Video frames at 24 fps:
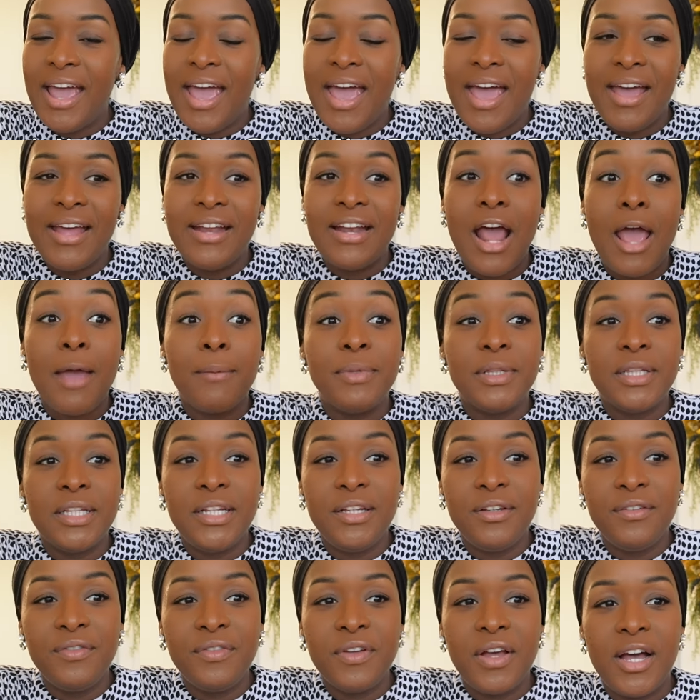and I
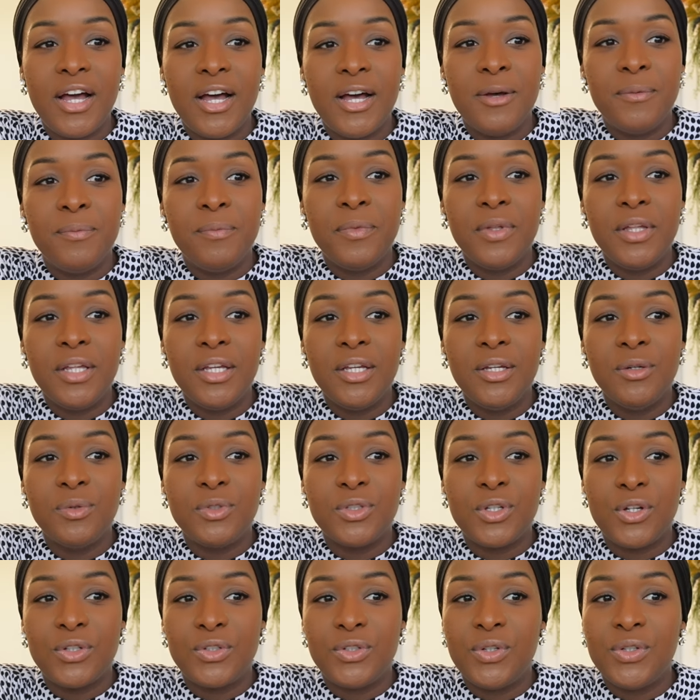believe it was
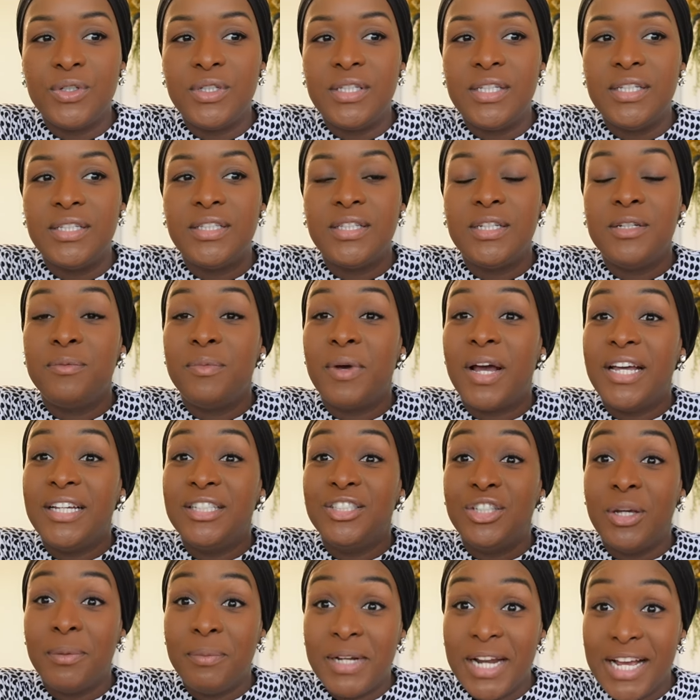also assisted by
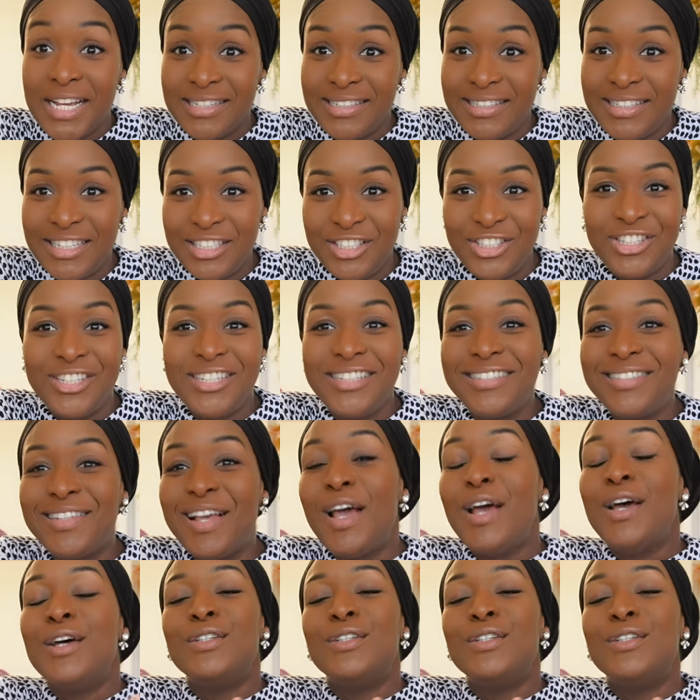Gemini Stitches.